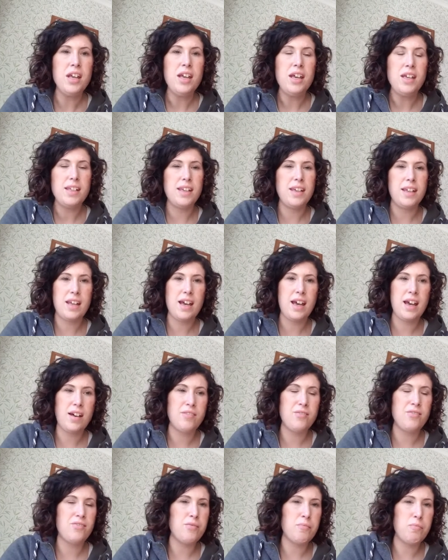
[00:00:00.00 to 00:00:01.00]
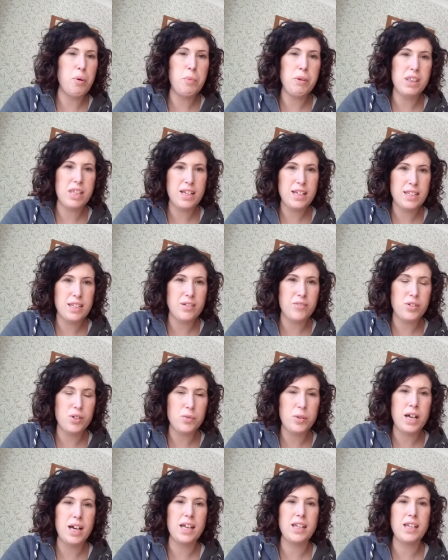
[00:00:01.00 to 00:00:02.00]
You're going to have puppy things
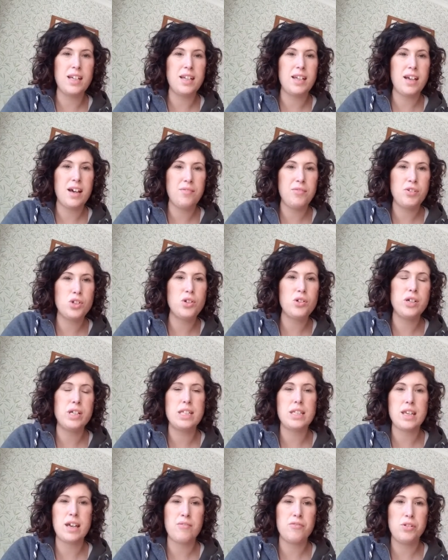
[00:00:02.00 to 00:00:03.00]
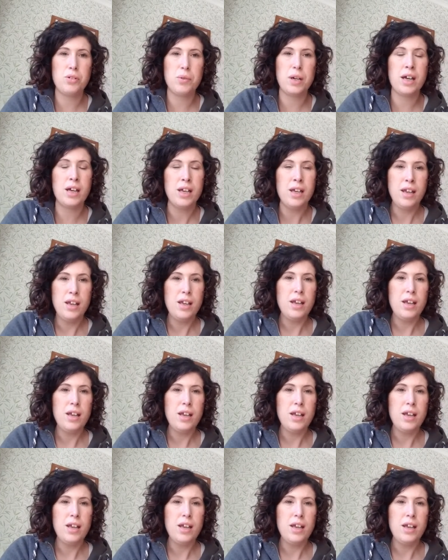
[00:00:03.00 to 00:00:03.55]
everywhere and you're going to have toys everywhere.